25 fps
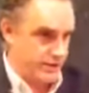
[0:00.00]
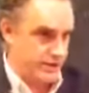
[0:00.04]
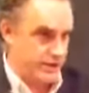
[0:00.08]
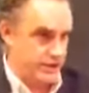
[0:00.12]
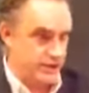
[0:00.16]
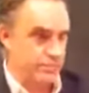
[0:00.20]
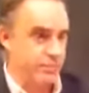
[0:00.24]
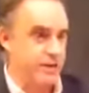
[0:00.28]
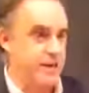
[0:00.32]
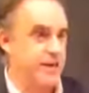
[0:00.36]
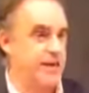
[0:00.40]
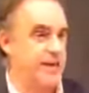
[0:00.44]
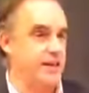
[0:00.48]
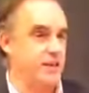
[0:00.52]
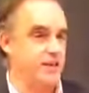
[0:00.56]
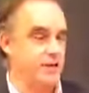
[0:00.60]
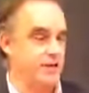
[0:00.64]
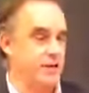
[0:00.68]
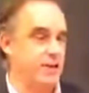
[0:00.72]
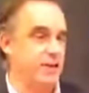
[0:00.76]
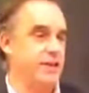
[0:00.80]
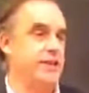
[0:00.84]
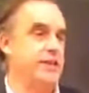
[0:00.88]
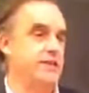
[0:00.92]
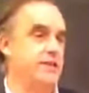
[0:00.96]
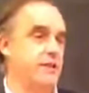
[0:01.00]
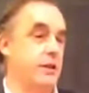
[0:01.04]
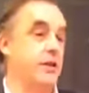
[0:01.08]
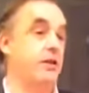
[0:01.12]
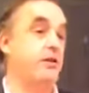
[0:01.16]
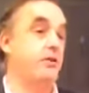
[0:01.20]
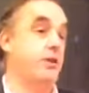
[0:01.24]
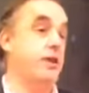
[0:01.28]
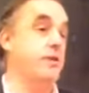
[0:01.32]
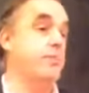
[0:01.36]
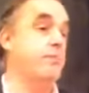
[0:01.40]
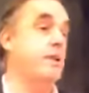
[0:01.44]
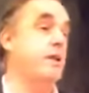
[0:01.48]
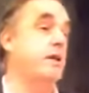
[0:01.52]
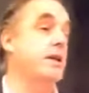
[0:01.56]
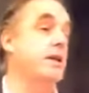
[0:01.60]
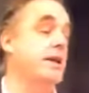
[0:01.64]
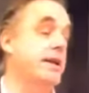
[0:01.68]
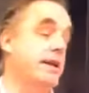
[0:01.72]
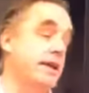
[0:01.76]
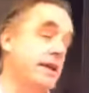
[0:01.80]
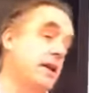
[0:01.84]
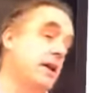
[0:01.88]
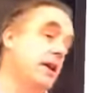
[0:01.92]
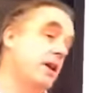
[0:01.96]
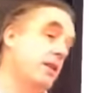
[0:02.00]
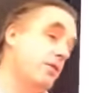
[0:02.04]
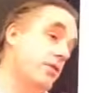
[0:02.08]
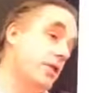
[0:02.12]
us as beings, or at least the 3 billion,